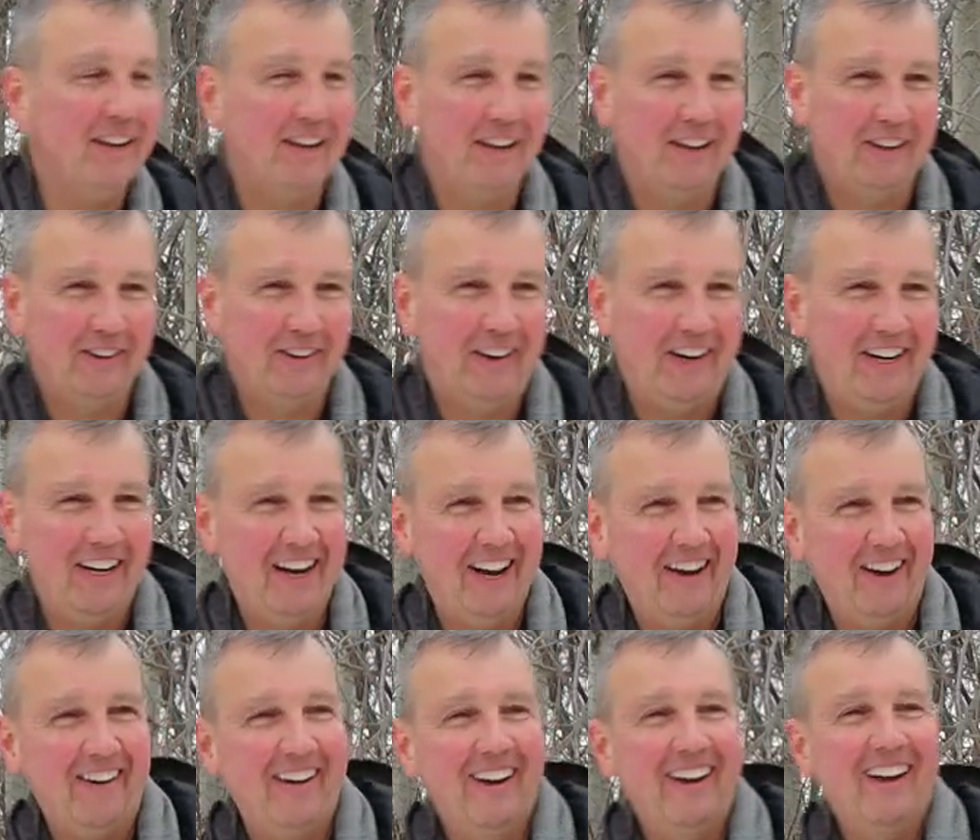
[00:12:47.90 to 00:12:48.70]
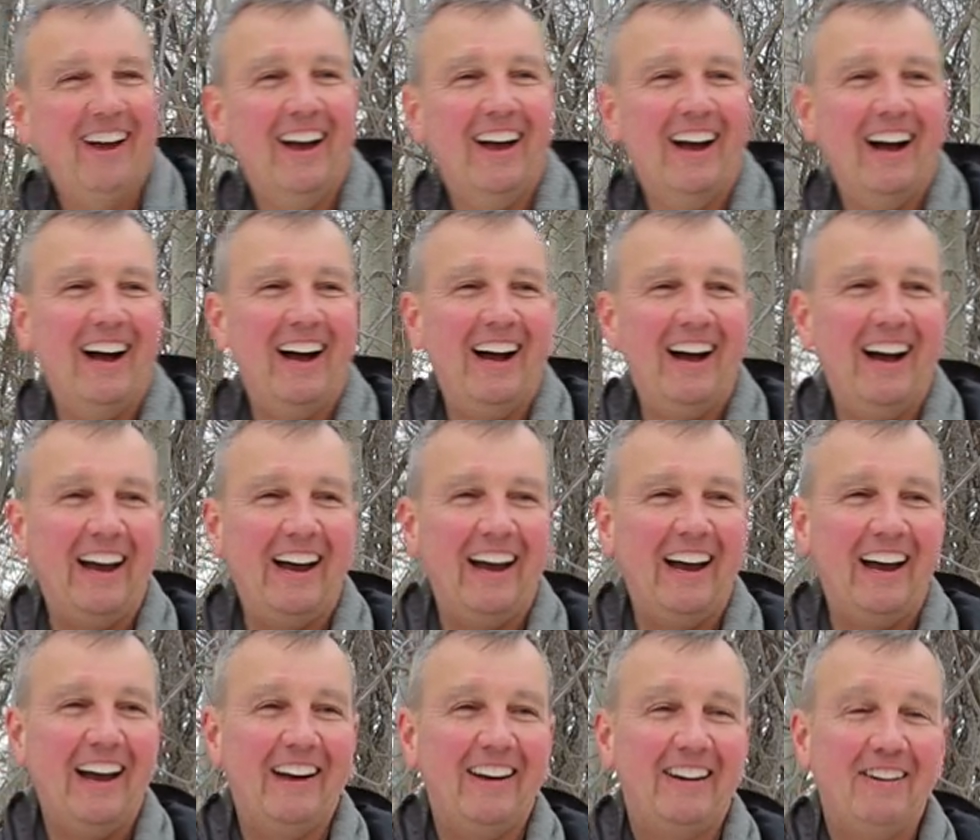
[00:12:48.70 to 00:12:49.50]
hill right now,
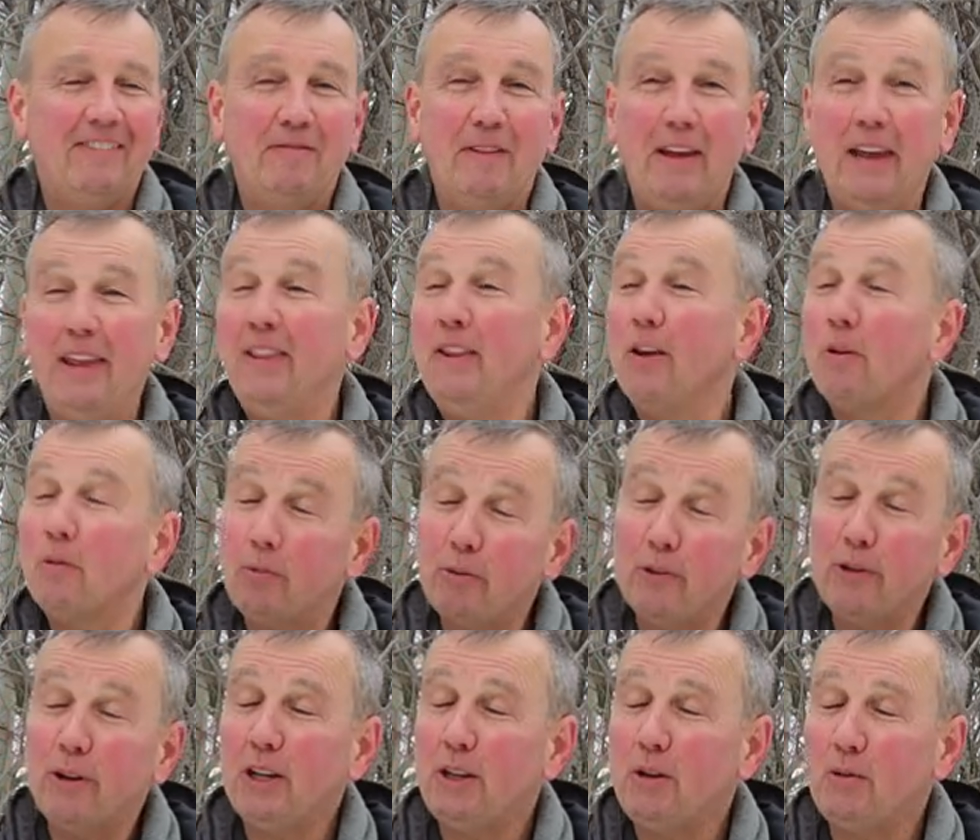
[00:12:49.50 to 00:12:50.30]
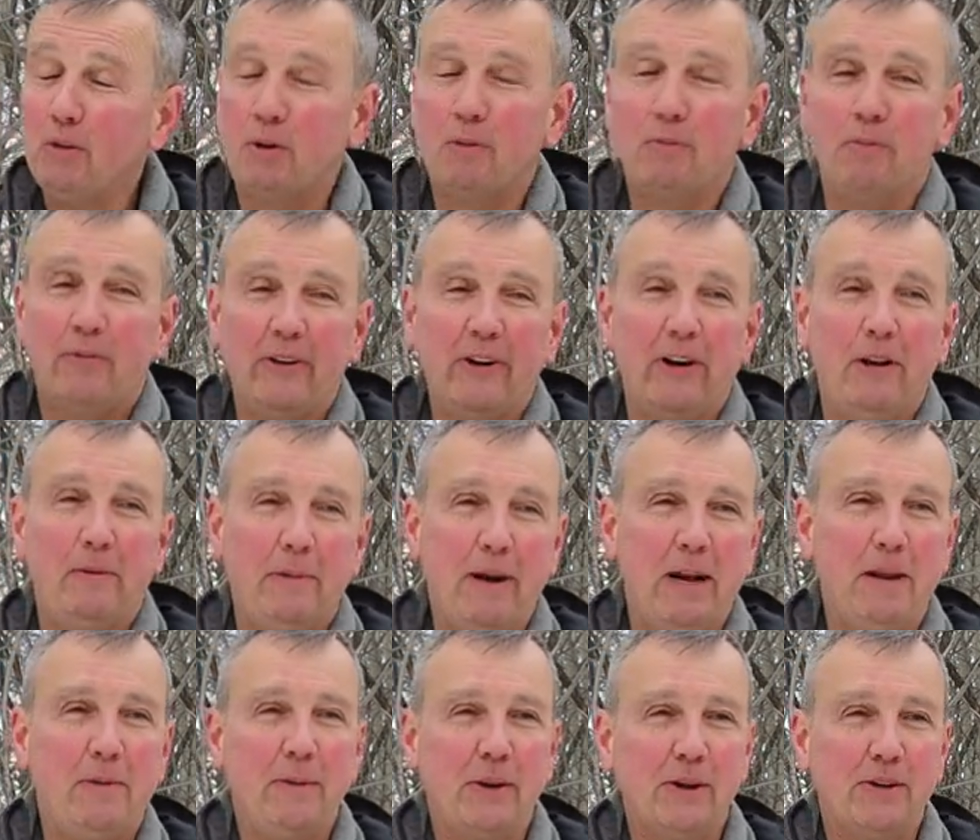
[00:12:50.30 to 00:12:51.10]
uh, and there really weren't very
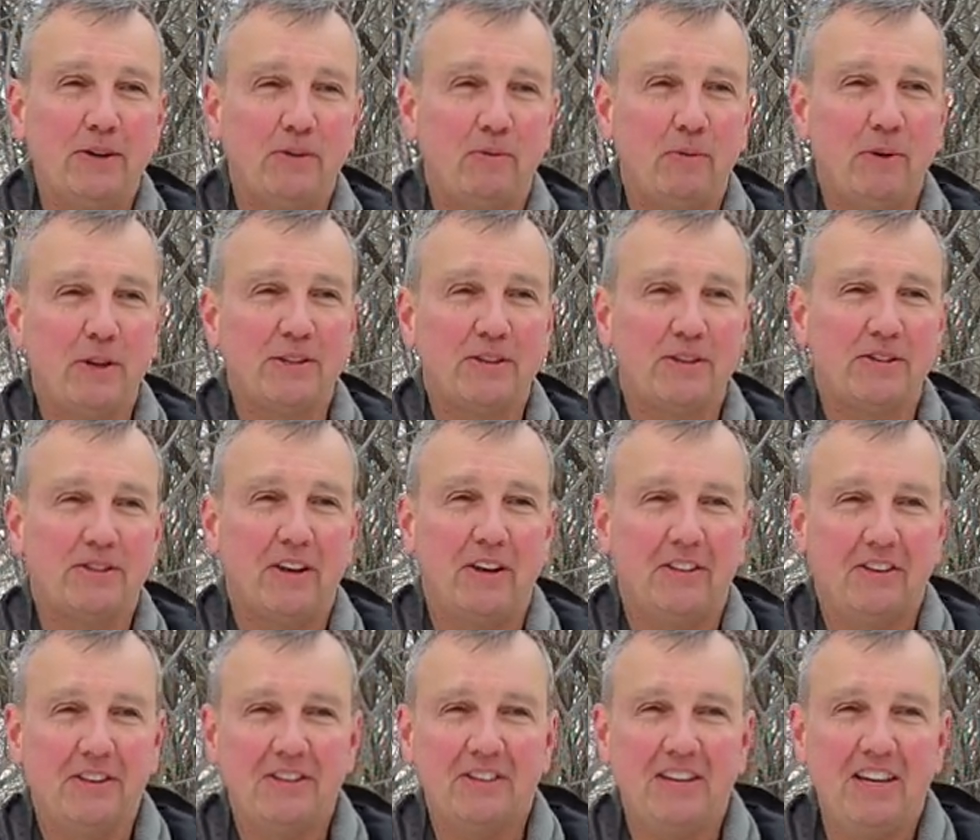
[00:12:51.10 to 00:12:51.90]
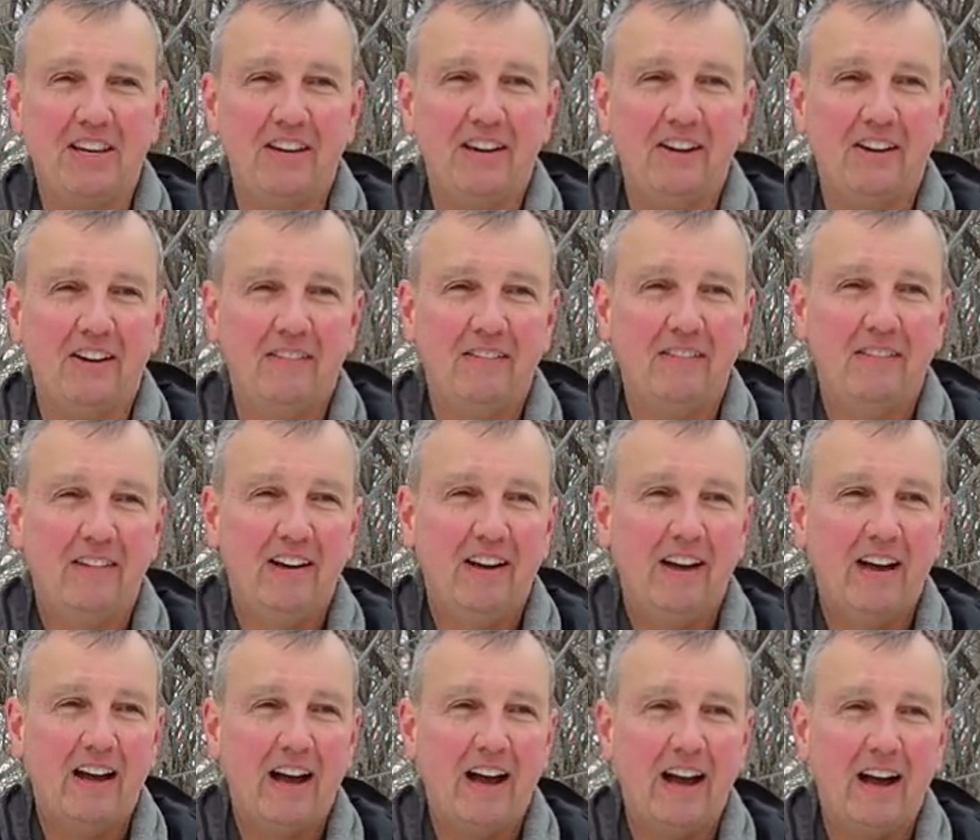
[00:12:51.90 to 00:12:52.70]
many bells and whistles on the ski hill.
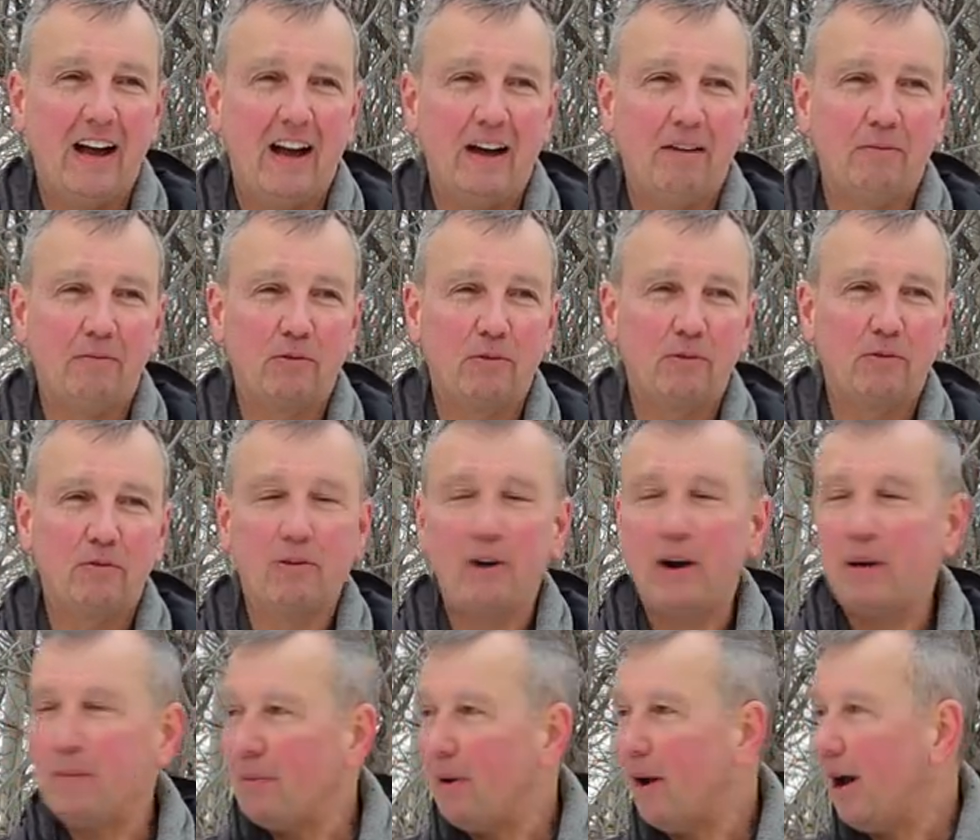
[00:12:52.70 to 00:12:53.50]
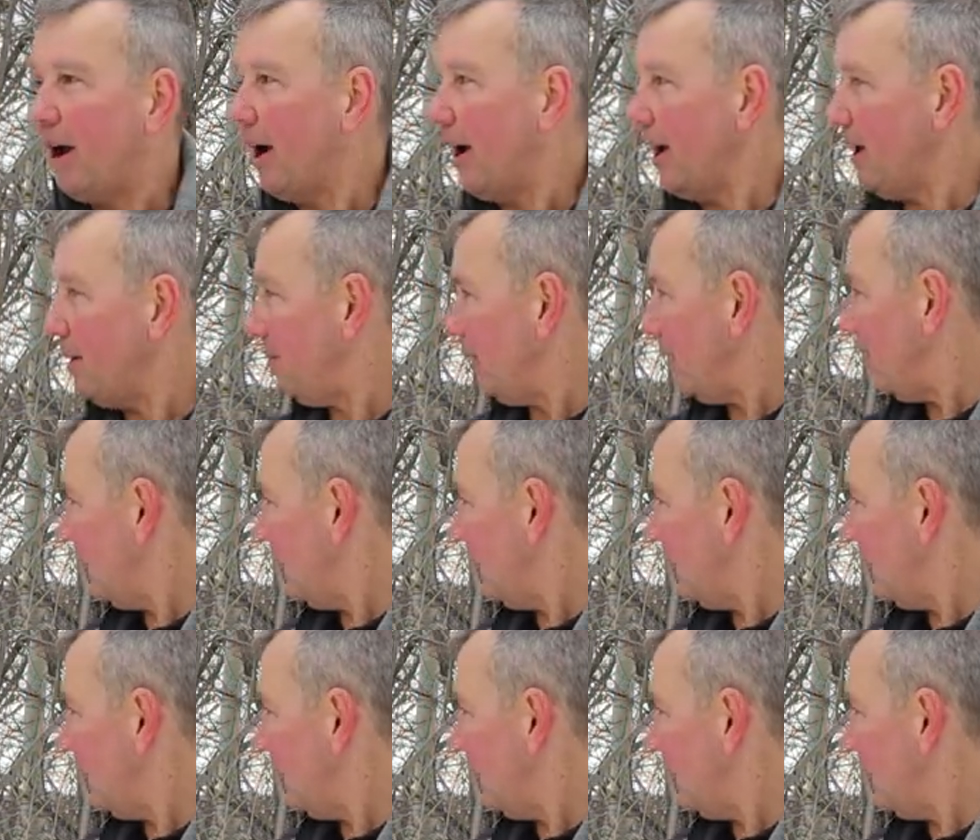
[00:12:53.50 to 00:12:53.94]
Um, right behind